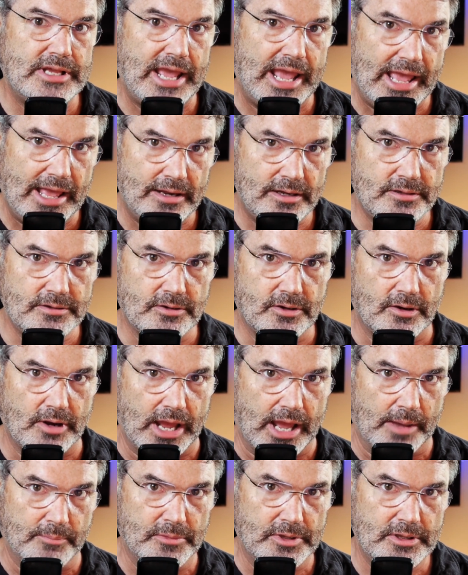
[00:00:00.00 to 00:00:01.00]
the
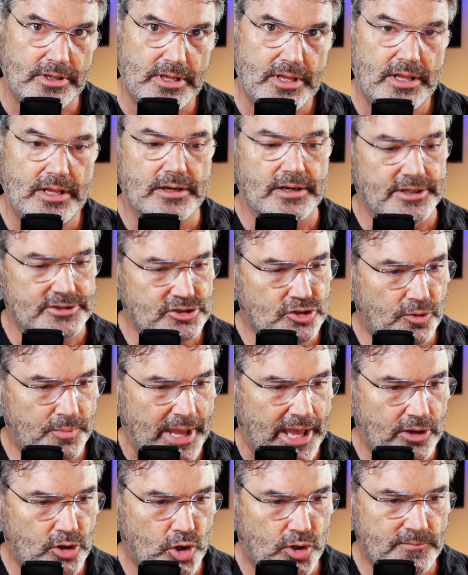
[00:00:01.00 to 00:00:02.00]
Calendar app. Let's go
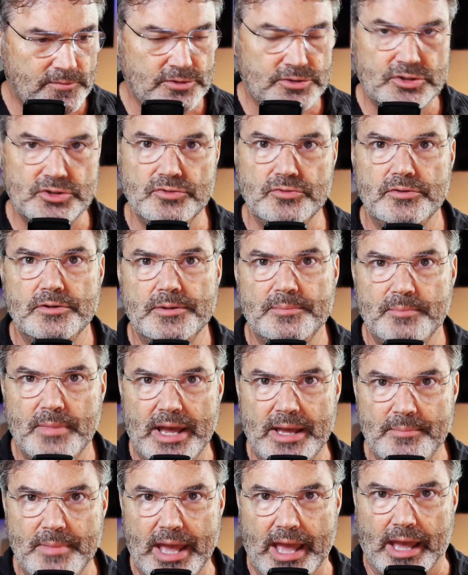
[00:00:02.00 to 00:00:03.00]
back over to
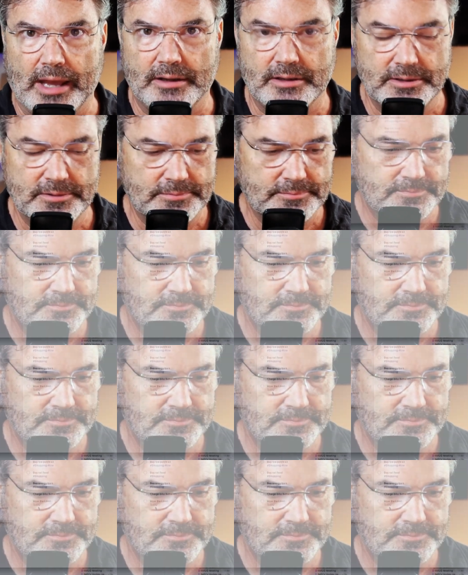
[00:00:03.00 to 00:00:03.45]
my Mac.